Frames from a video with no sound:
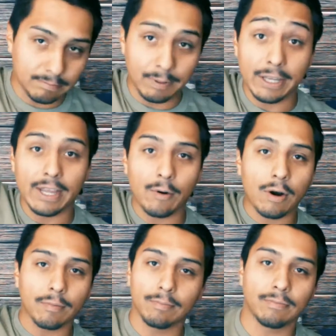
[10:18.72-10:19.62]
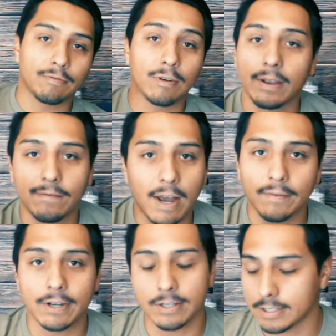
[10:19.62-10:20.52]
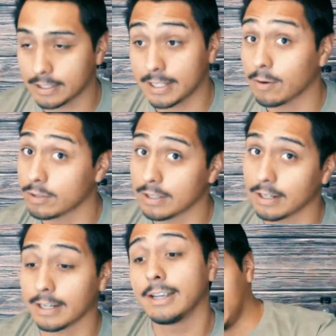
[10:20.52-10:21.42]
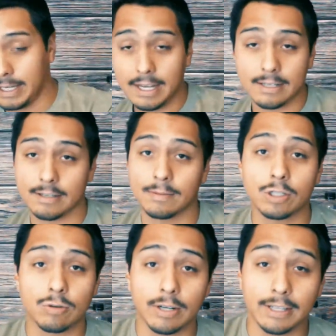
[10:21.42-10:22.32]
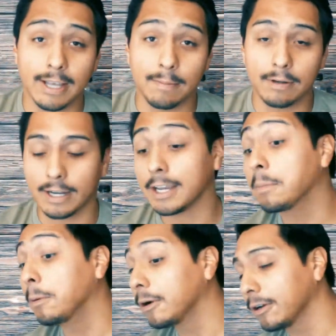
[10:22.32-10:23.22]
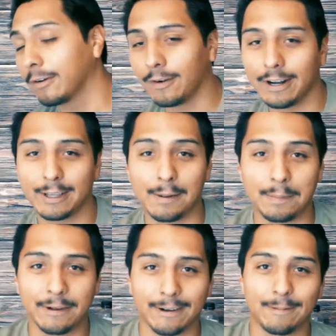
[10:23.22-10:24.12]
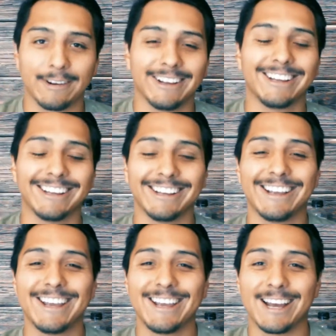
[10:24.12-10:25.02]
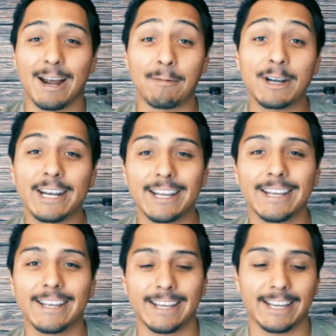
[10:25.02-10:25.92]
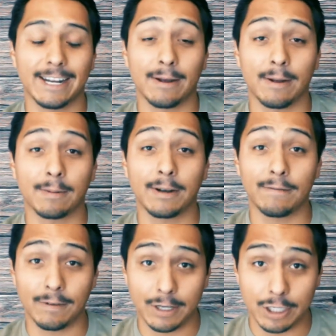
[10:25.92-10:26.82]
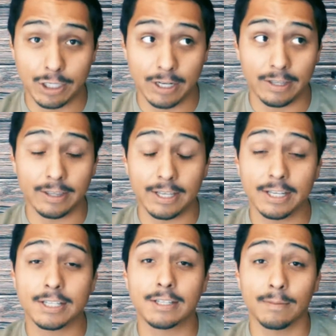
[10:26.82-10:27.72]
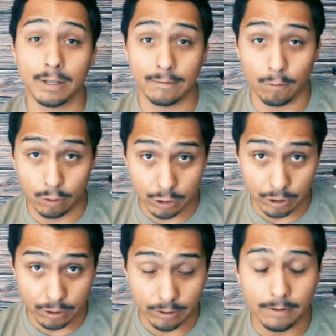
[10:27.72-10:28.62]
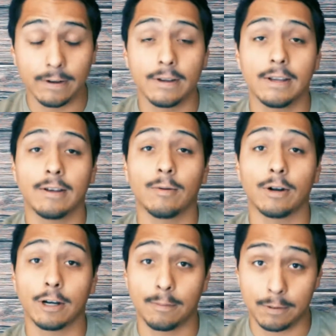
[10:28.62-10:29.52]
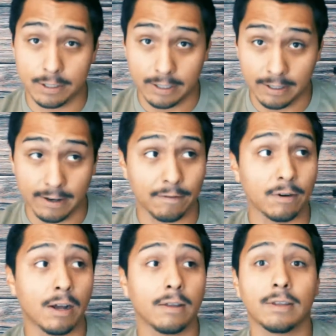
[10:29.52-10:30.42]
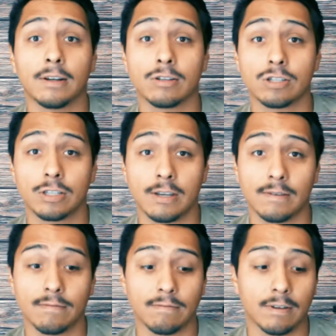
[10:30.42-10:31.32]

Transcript: be in that rut for like 5 years, because that would suck. Yeah, so I'm just reading that book. I keep looking over at that book, but I'm reading it, and I'm gonna finish it this month for sure, 100%. If not, then I'll just give